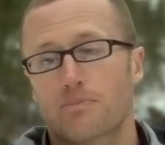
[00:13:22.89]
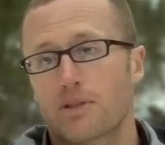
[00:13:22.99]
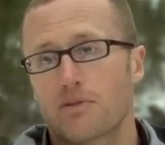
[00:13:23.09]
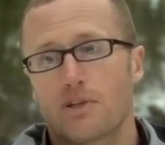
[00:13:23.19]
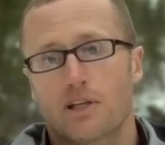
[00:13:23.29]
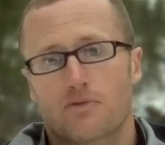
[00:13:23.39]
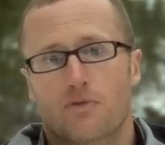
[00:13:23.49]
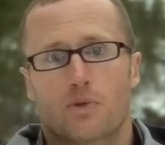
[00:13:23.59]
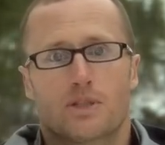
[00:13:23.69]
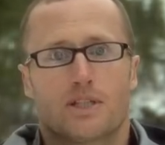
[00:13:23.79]
PVS
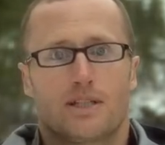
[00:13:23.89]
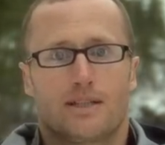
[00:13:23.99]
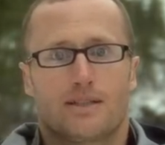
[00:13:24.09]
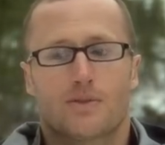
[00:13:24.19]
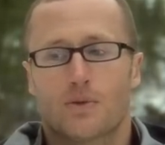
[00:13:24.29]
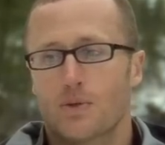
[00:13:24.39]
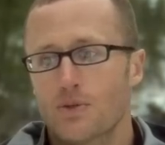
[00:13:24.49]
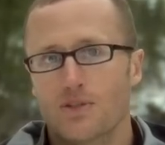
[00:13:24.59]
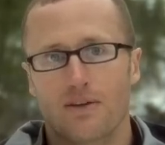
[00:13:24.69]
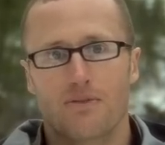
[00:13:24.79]
14s or
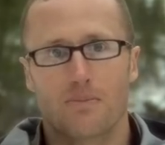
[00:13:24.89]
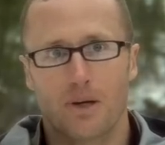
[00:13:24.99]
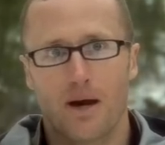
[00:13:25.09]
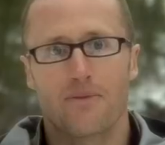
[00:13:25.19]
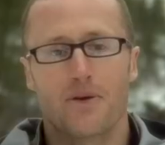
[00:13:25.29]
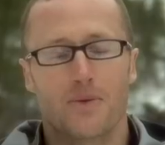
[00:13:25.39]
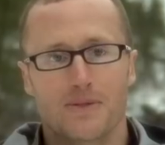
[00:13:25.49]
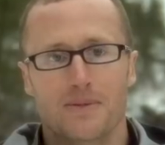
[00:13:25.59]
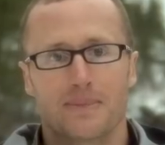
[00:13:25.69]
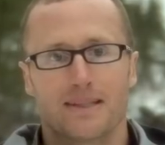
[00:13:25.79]
7 Bravo or
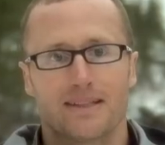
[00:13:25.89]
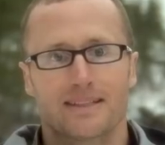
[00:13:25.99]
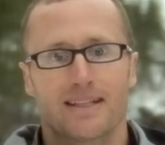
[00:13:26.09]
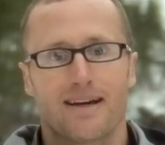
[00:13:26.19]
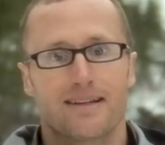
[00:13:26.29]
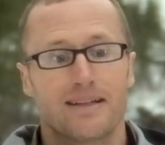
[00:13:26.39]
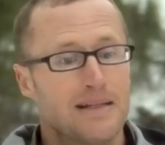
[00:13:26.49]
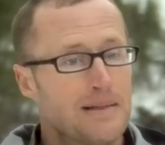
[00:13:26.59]
something like that,